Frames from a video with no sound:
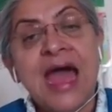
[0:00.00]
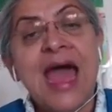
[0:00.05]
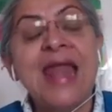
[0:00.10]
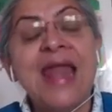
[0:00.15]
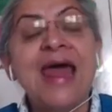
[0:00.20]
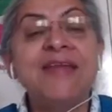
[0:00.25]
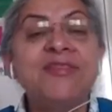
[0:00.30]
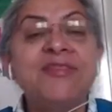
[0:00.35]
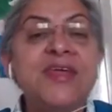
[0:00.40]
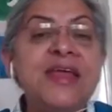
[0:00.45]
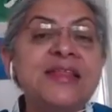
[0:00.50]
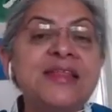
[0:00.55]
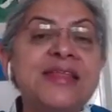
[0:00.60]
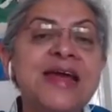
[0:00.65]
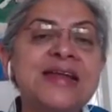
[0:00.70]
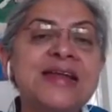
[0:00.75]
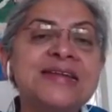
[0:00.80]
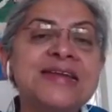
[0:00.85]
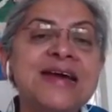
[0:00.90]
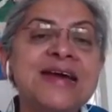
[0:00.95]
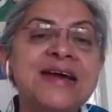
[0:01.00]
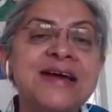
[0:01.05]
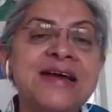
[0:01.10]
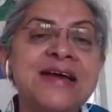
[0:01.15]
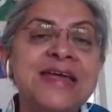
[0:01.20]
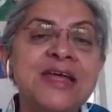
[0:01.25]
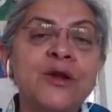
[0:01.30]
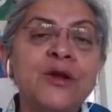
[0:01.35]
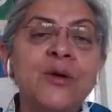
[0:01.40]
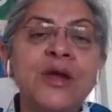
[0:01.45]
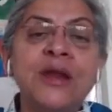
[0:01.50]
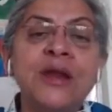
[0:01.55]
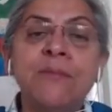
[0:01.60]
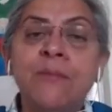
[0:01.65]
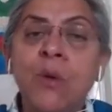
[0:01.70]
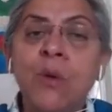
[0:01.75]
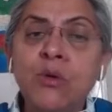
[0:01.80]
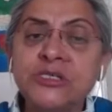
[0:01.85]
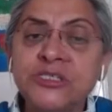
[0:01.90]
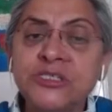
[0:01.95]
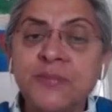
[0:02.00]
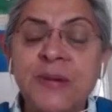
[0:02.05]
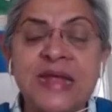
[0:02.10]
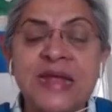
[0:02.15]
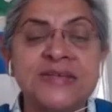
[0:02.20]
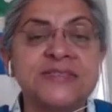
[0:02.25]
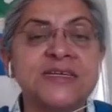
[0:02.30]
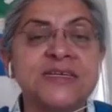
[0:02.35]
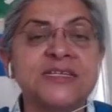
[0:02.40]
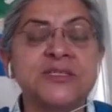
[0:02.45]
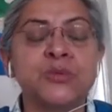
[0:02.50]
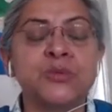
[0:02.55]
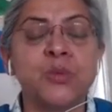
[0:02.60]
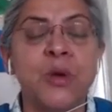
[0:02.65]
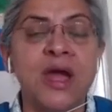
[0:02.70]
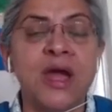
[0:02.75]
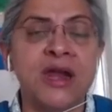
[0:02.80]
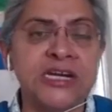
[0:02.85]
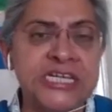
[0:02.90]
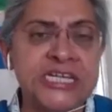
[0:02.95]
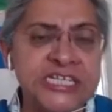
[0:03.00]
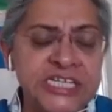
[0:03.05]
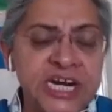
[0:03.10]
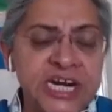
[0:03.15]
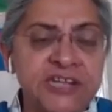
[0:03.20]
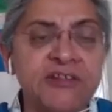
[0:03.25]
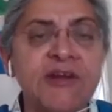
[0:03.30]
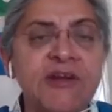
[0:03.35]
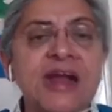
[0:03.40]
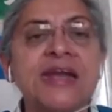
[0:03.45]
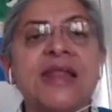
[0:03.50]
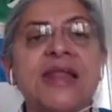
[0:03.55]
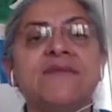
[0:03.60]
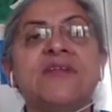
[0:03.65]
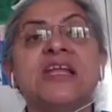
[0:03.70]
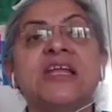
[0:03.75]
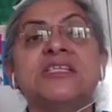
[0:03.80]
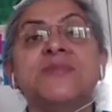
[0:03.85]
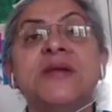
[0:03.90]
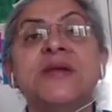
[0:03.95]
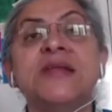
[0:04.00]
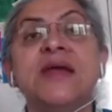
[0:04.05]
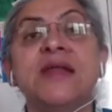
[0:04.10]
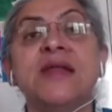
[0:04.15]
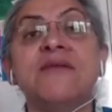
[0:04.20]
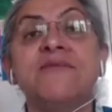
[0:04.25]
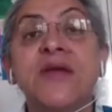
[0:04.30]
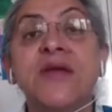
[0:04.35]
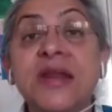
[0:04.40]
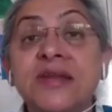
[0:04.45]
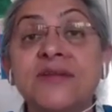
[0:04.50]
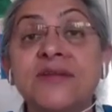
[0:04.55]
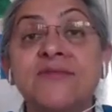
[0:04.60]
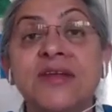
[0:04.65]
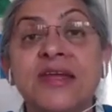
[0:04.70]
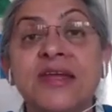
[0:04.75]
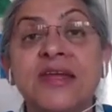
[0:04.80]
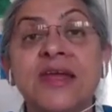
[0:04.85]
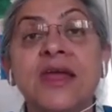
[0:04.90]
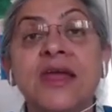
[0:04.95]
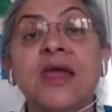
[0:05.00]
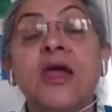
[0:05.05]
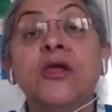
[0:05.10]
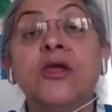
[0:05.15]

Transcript: And I think that, in most places where teaching at the right level has been done effectively,